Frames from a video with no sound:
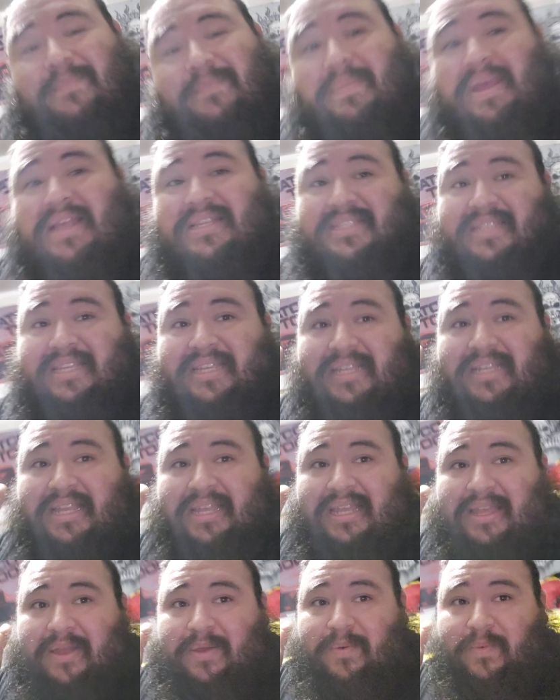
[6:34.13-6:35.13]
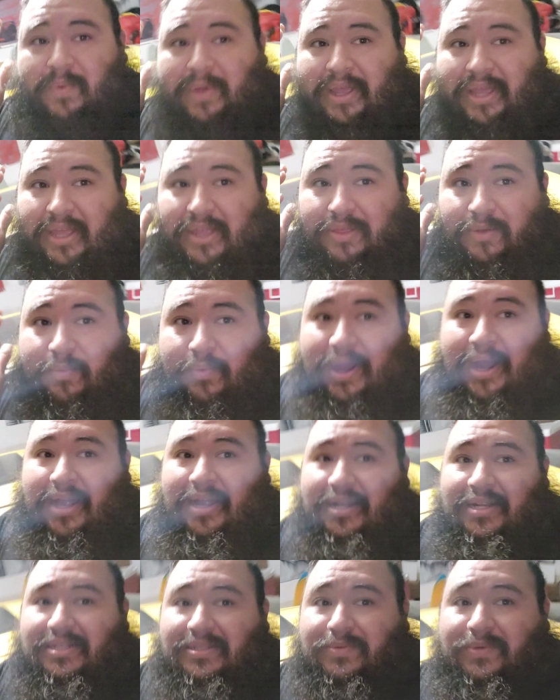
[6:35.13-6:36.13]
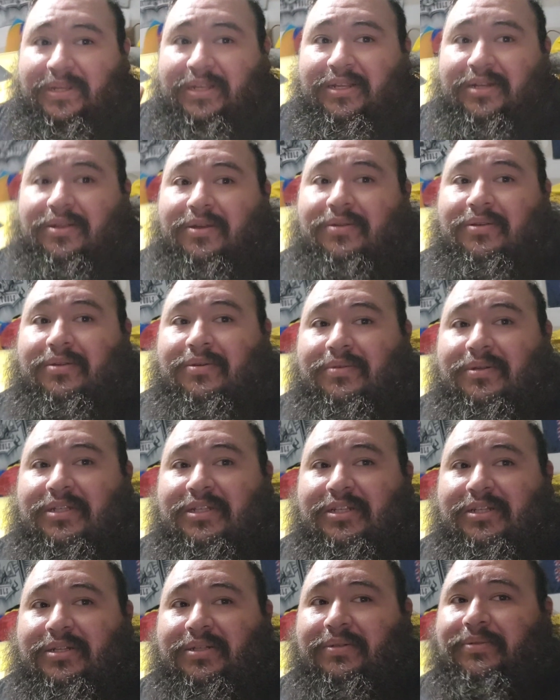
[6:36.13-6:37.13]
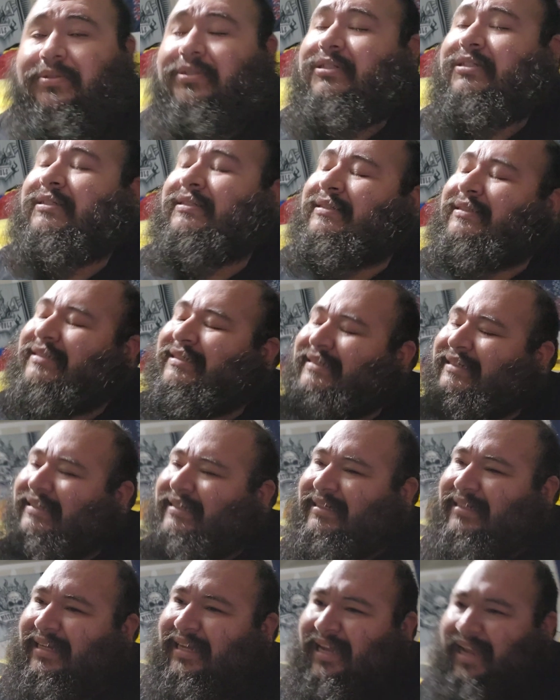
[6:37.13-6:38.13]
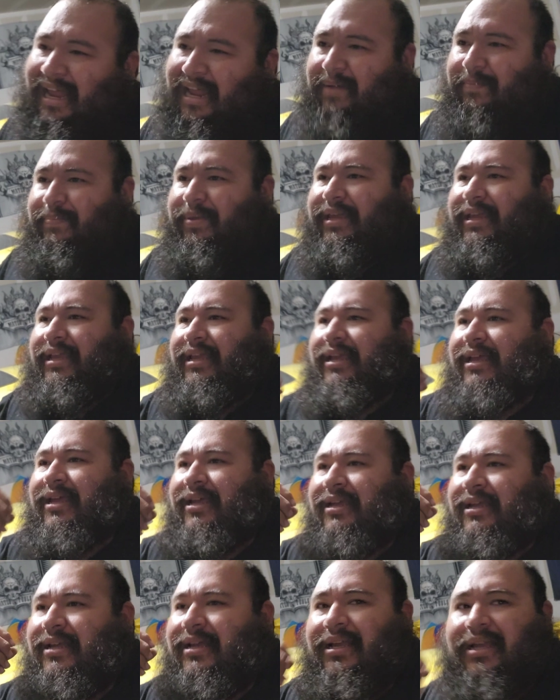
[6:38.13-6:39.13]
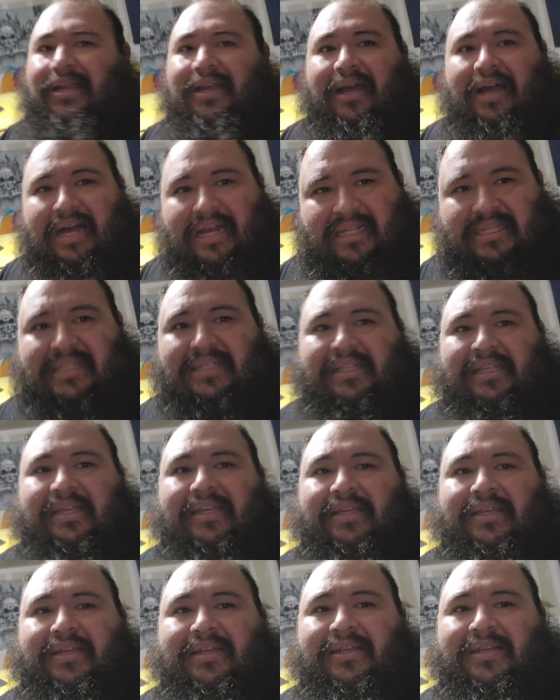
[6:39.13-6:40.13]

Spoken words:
messing with wires when you don't know what you're doing can be costly.